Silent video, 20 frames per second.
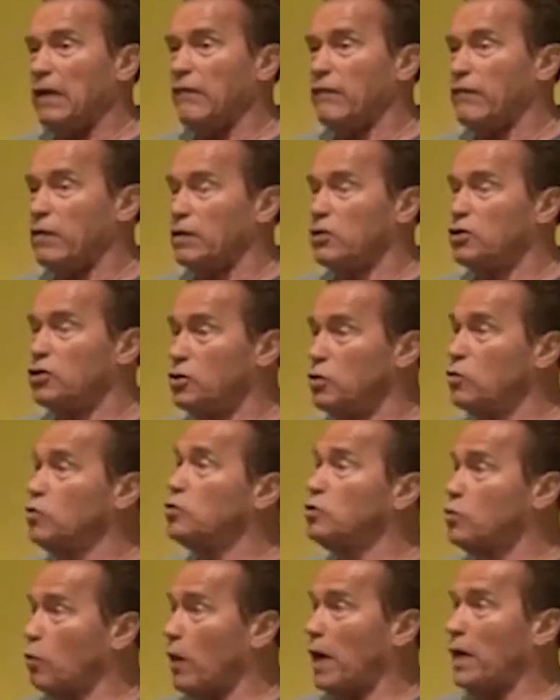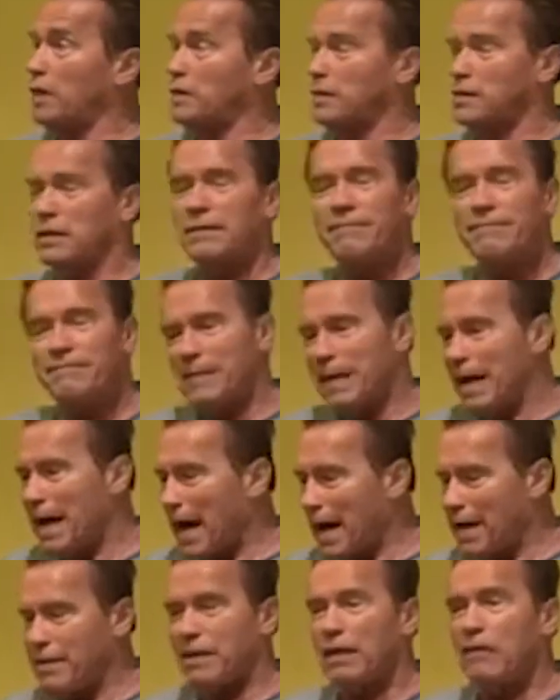and if it is used wisely,
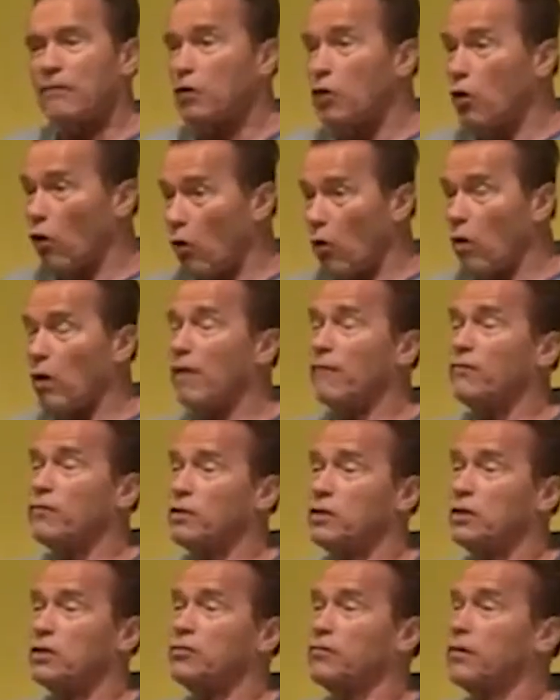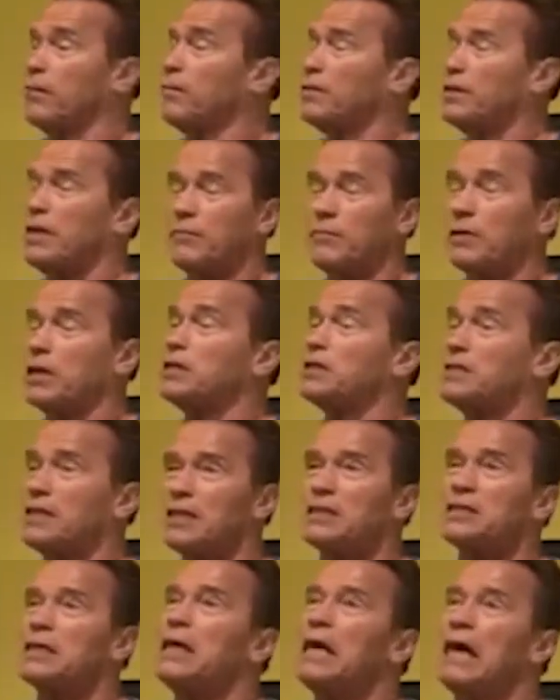I think we all have to contribute it because
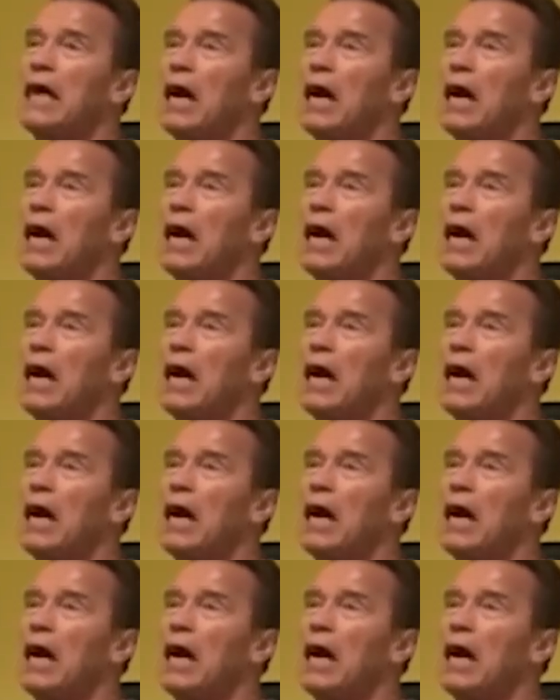that's